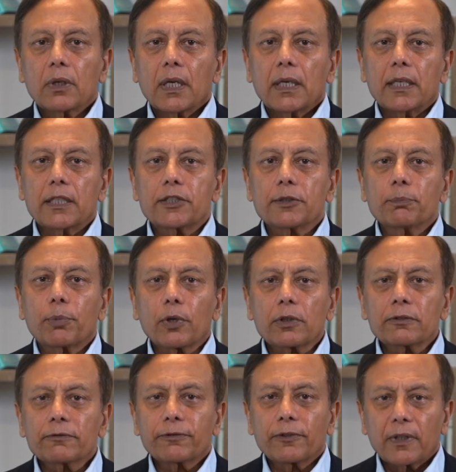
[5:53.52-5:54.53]
it's
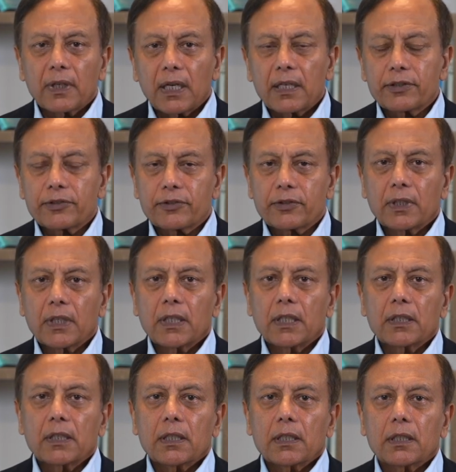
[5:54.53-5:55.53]
important for us
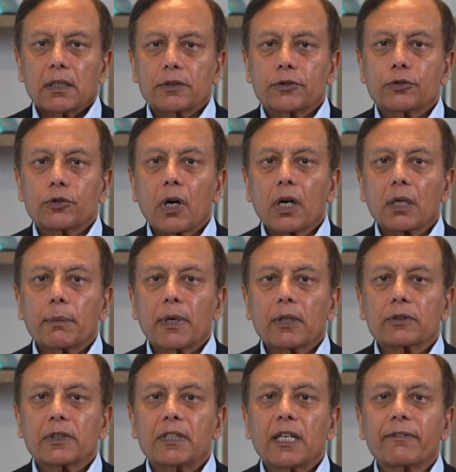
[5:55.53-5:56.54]
to talk
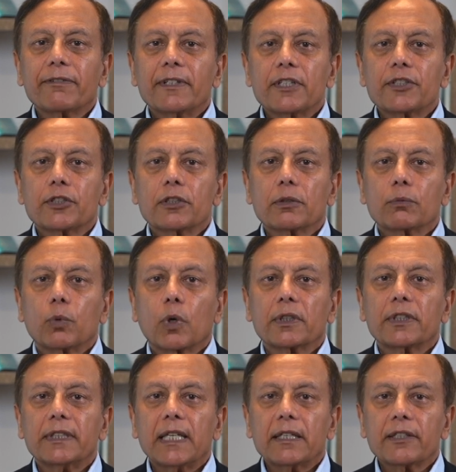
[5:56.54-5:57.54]
about the definition of what
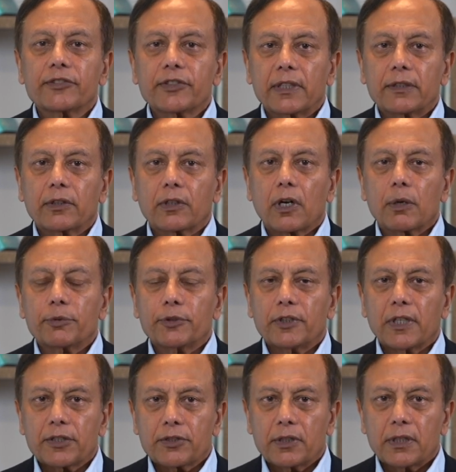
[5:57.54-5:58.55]
a data centric
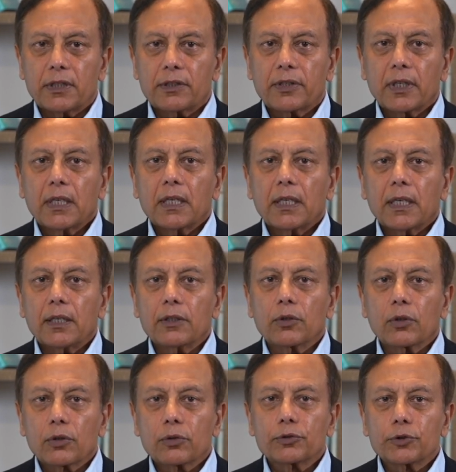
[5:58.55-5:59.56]
computation is in
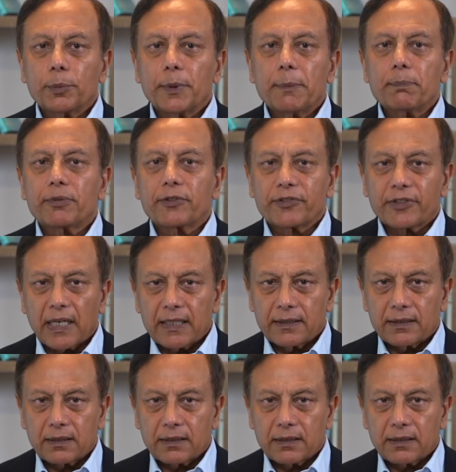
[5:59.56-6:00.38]
order to be precise.